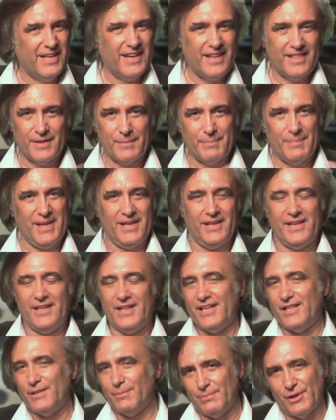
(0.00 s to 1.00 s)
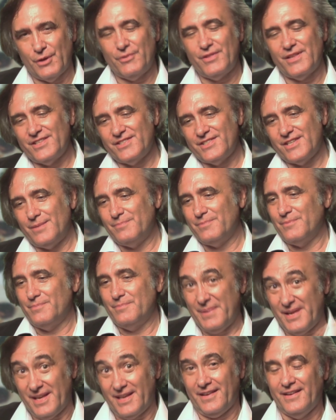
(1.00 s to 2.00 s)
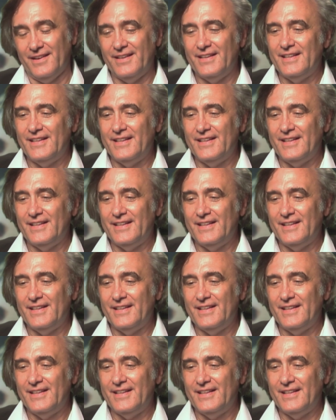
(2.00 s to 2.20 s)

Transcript: anything big. He liked to blow things up big.